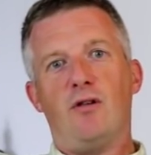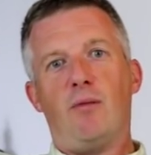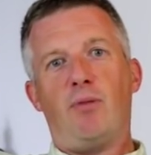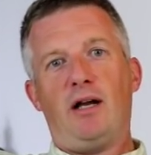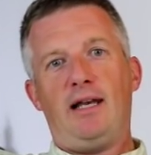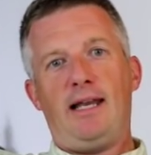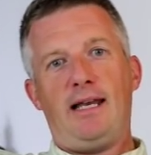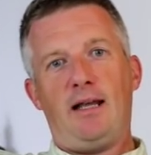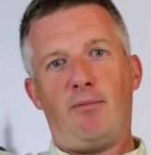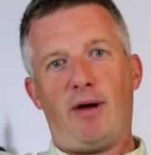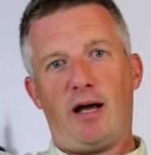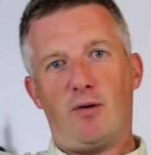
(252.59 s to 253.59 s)
by
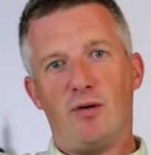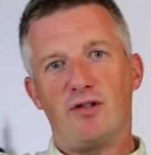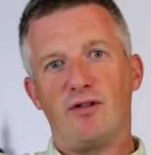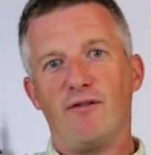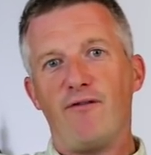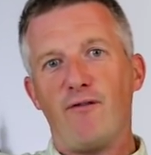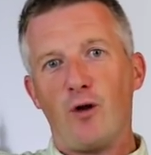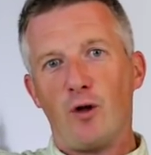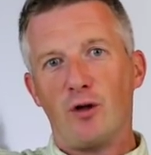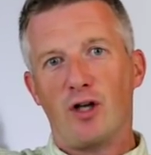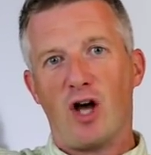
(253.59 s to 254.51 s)
leaning backwards, the full